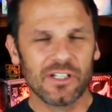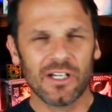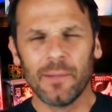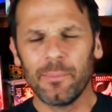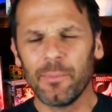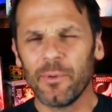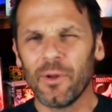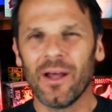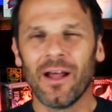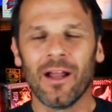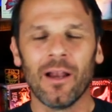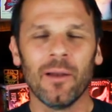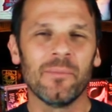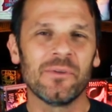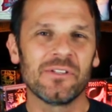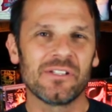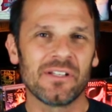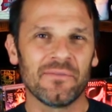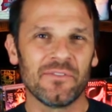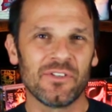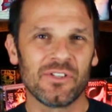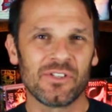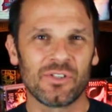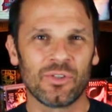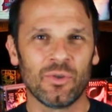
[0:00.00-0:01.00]
there's a couple
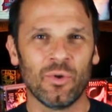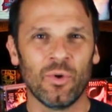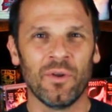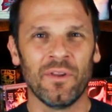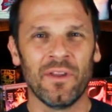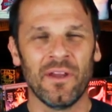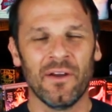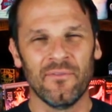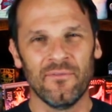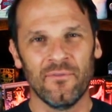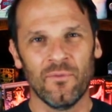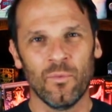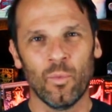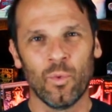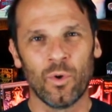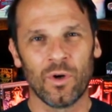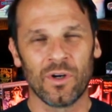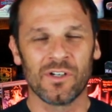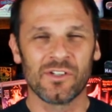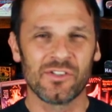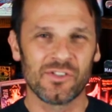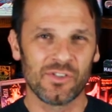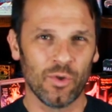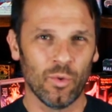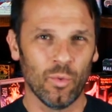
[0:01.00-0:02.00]
elements of this score that
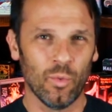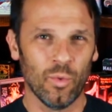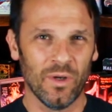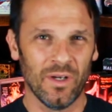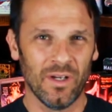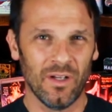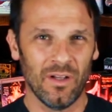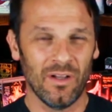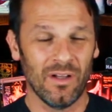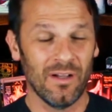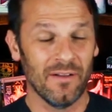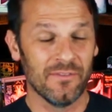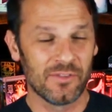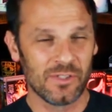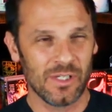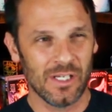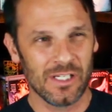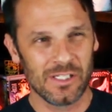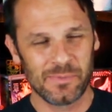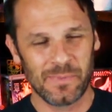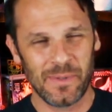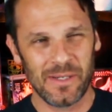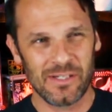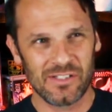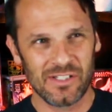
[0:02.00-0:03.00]
work so well,
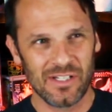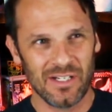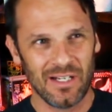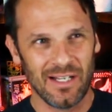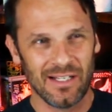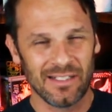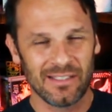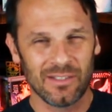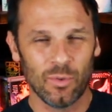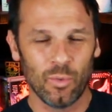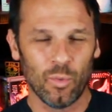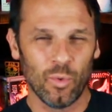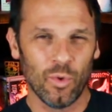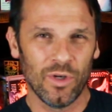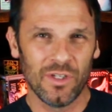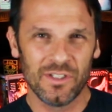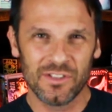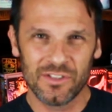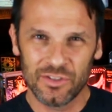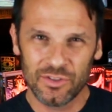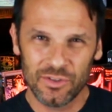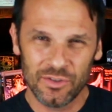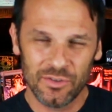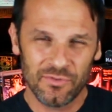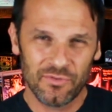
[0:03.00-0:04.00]
especially like the
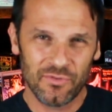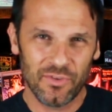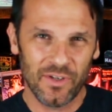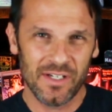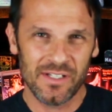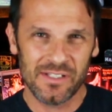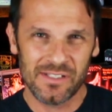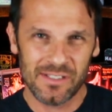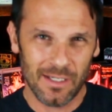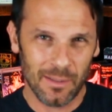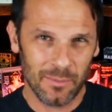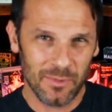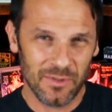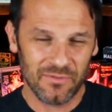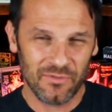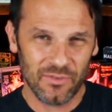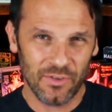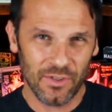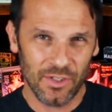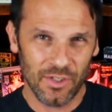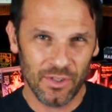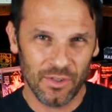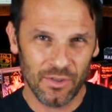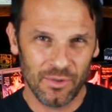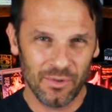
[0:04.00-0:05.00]
one, two, Freddy's coming
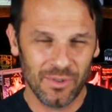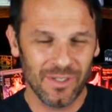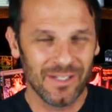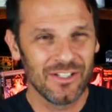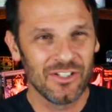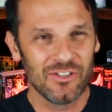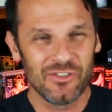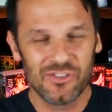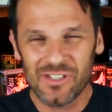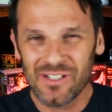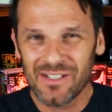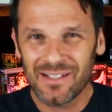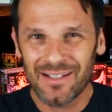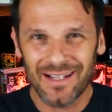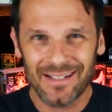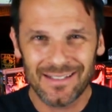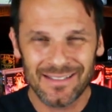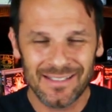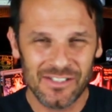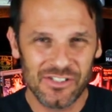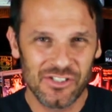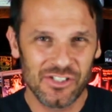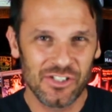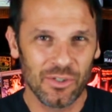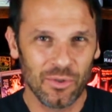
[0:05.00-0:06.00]
for you, and you see
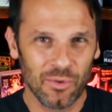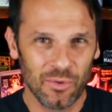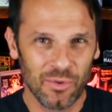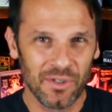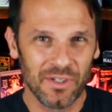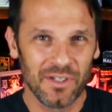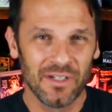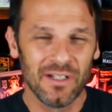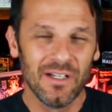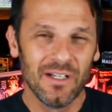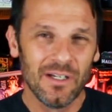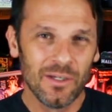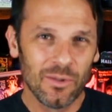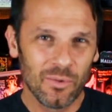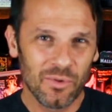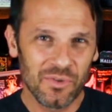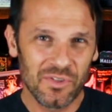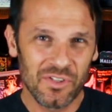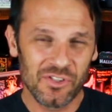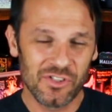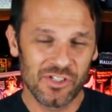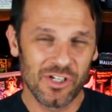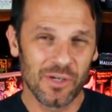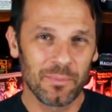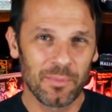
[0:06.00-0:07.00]
like the children
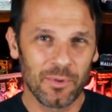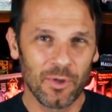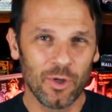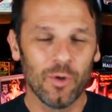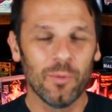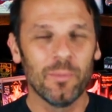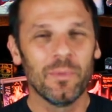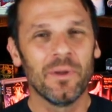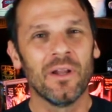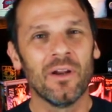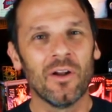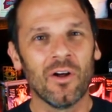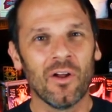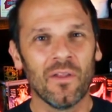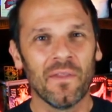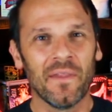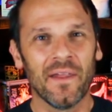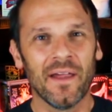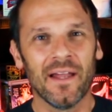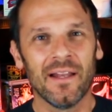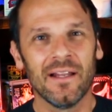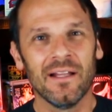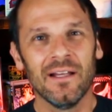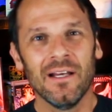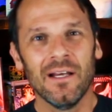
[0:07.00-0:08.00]
with the jump rope and all
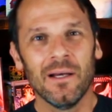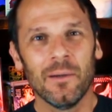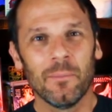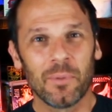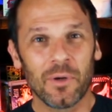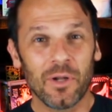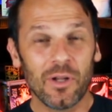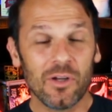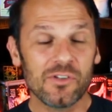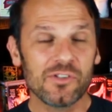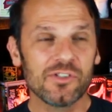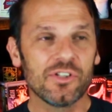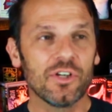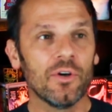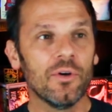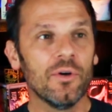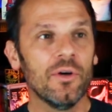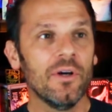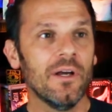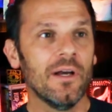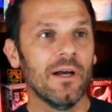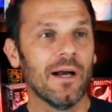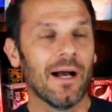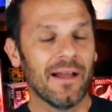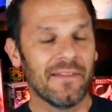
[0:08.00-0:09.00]
that. But
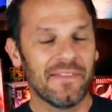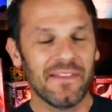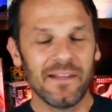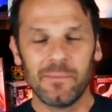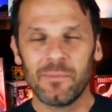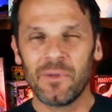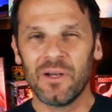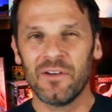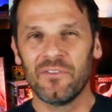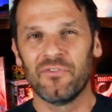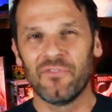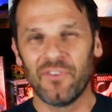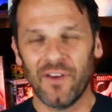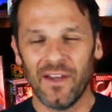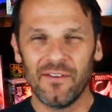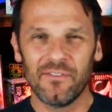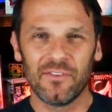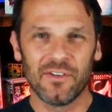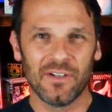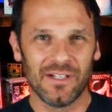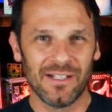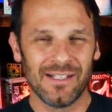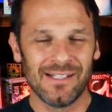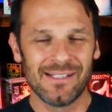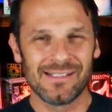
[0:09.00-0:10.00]
also, I think my
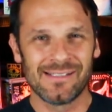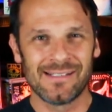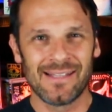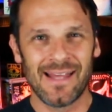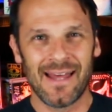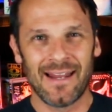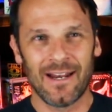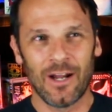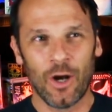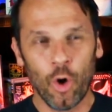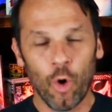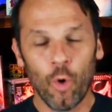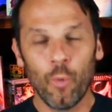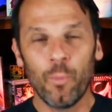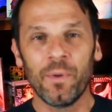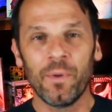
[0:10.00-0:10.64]
favorite is that